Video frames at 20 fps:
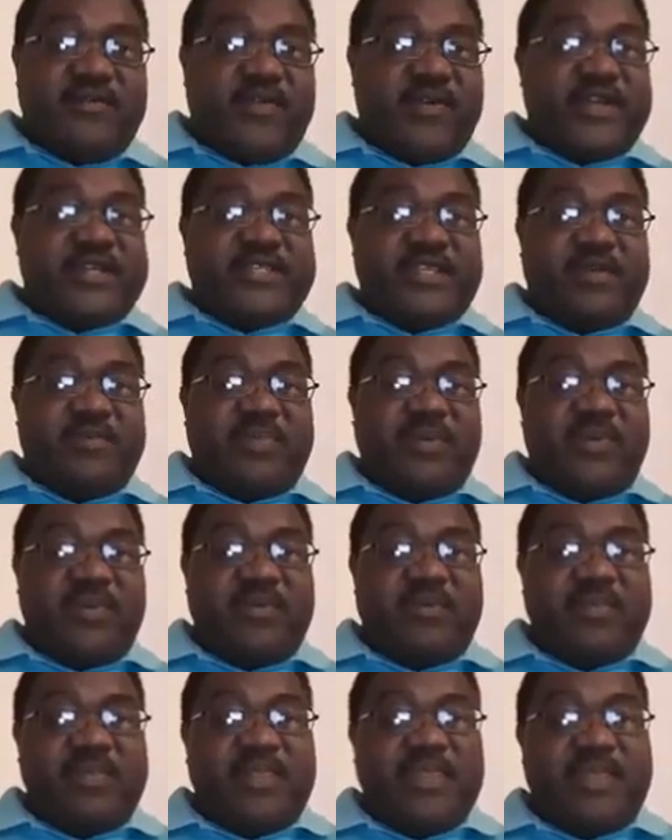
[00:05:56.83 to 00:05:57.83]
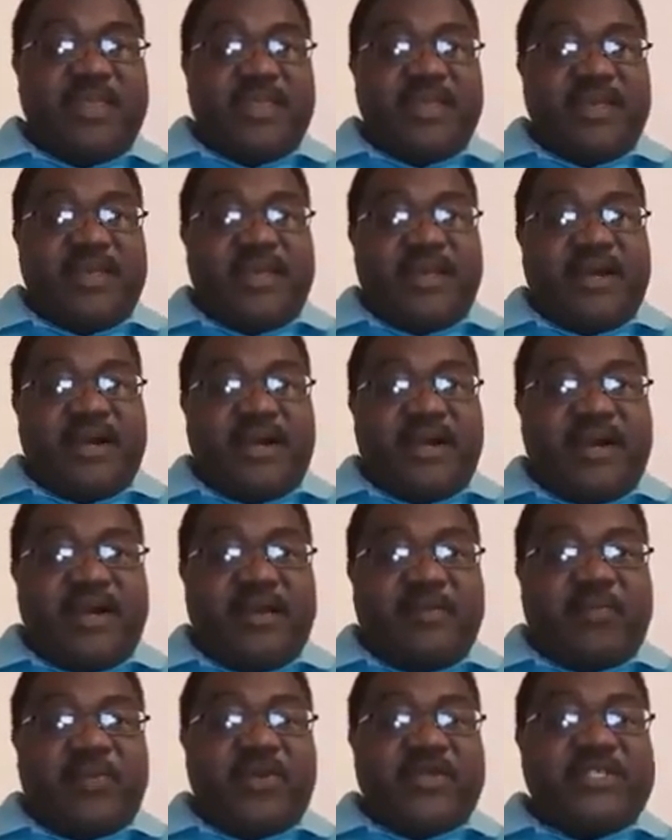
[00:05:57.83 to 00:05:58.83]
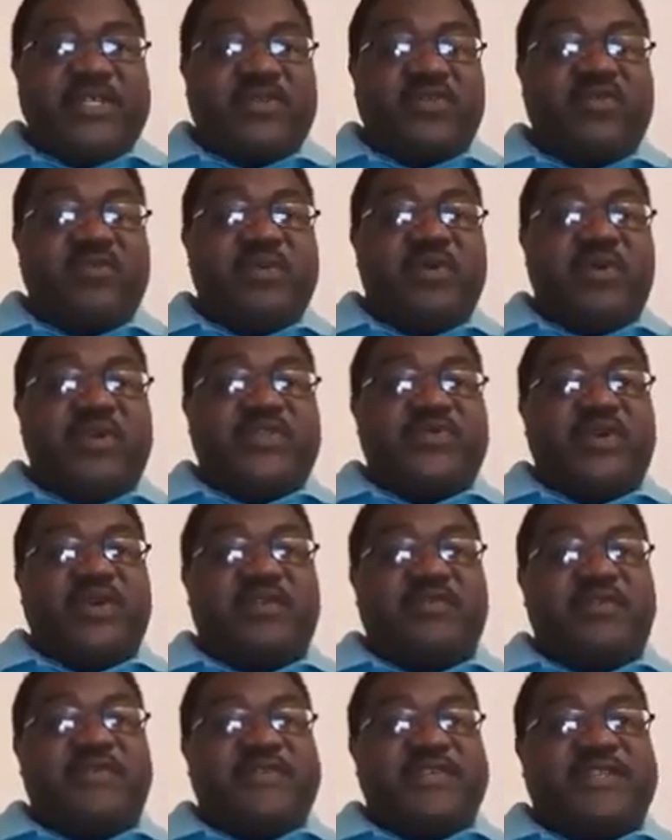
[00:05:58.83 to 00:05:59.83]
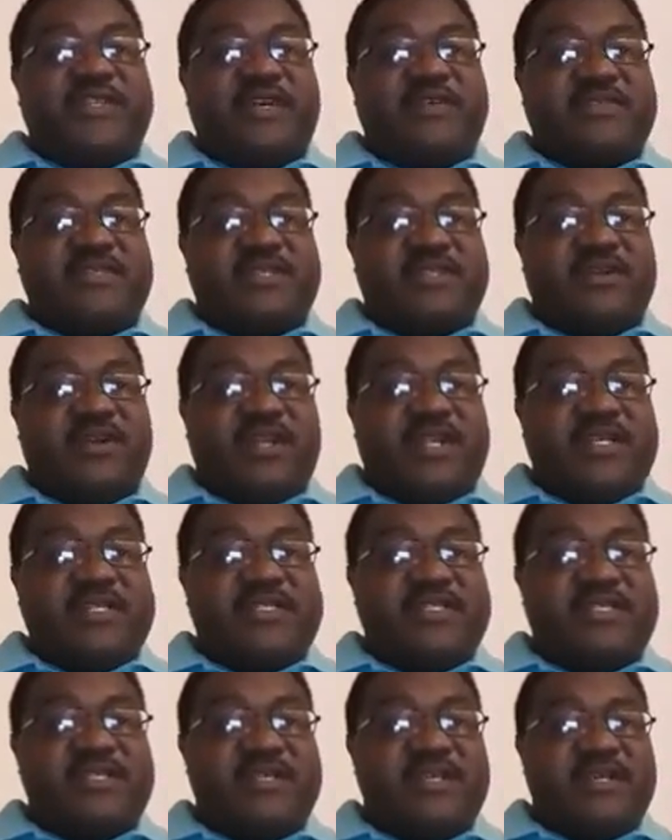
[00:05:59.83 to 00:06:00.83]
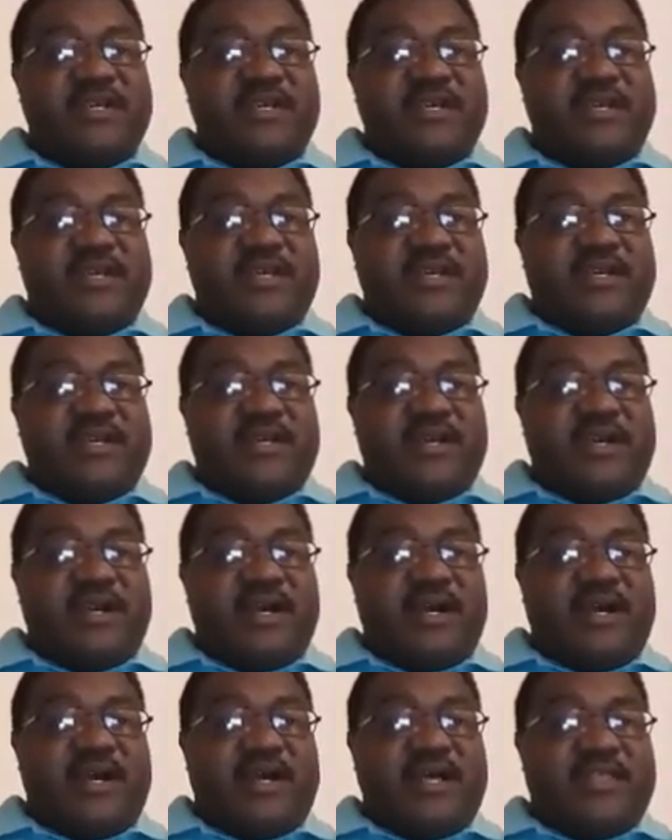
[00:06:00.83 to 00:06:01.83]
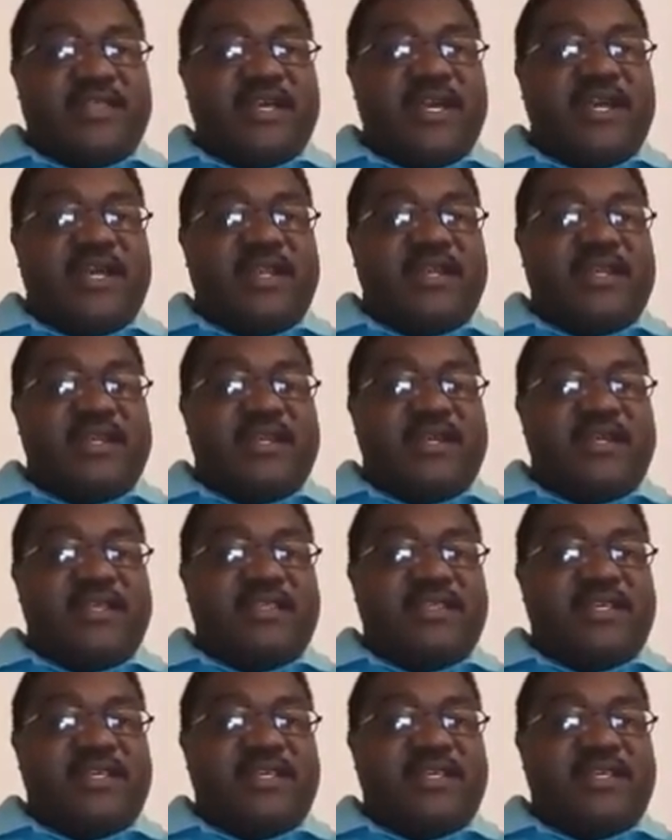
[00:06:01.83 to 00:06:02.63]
For example, a project could be worth $250,000. Then